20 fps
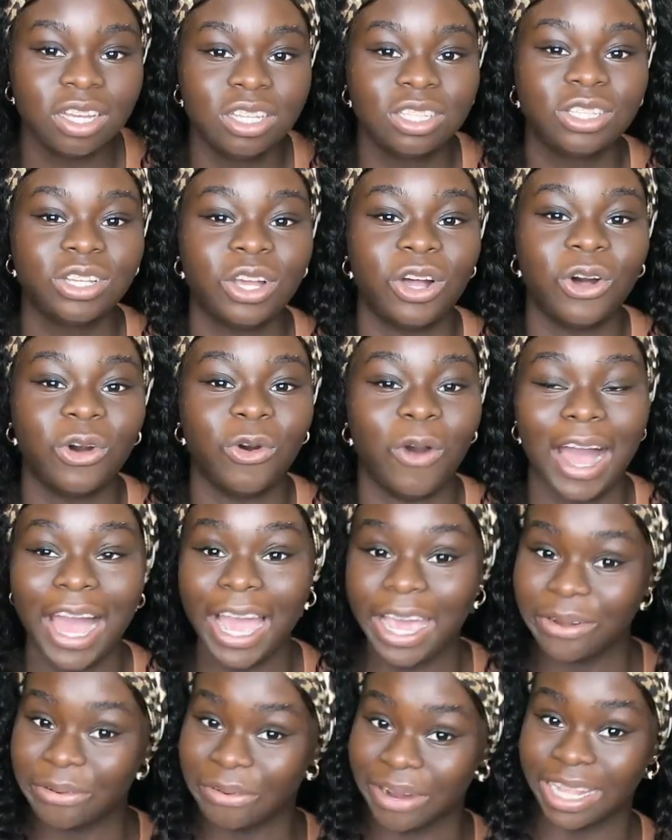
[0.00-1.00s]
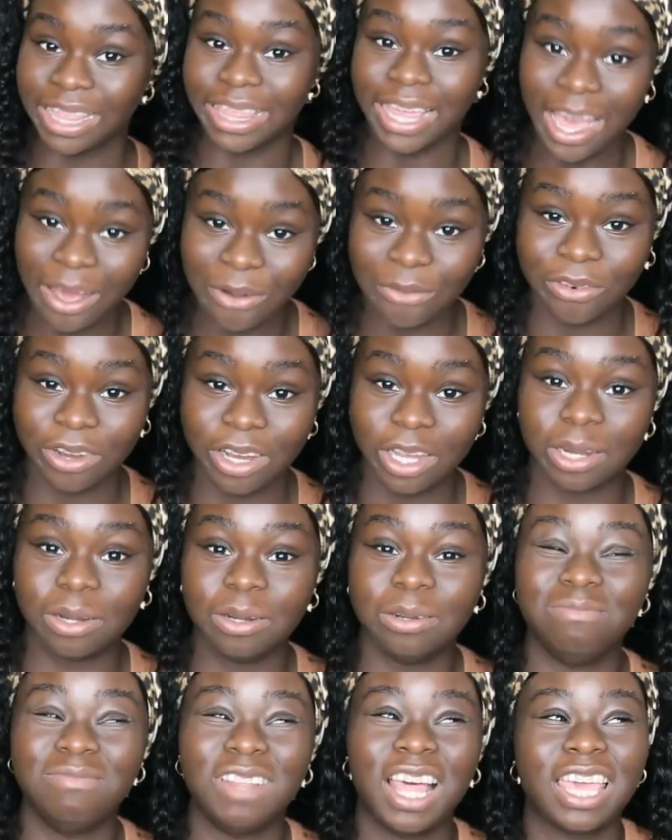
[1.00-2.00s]
So I'd rate that
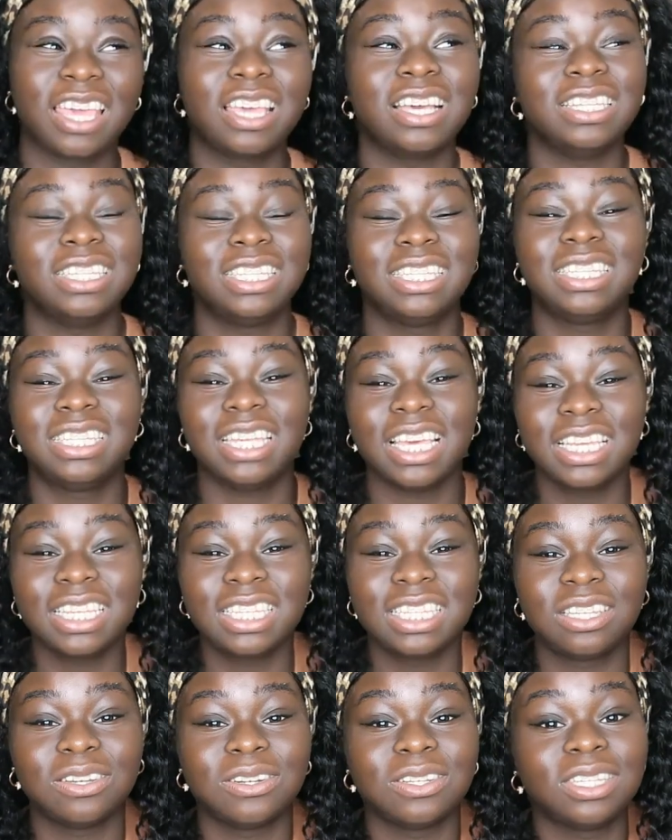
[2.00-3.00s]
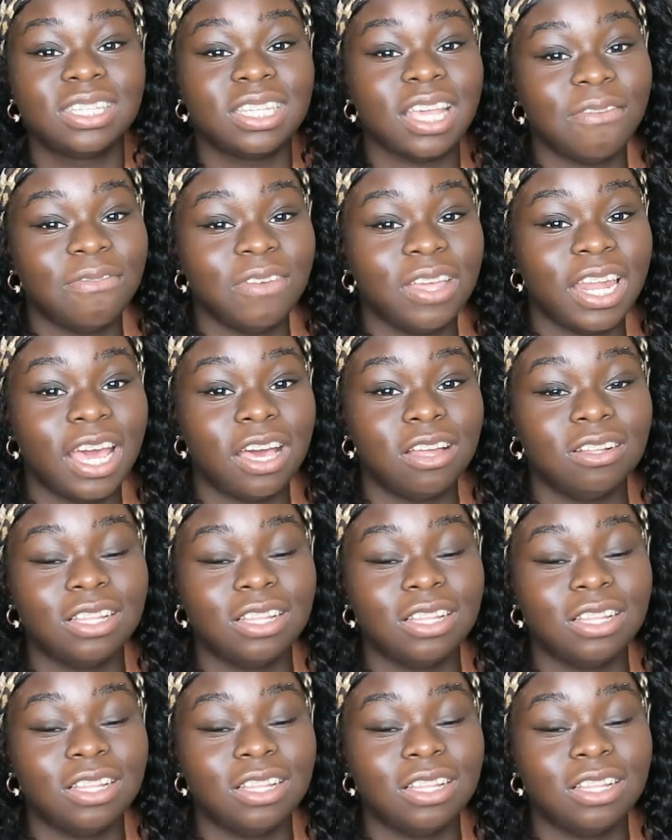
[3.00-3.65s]
one like a 6 or 7,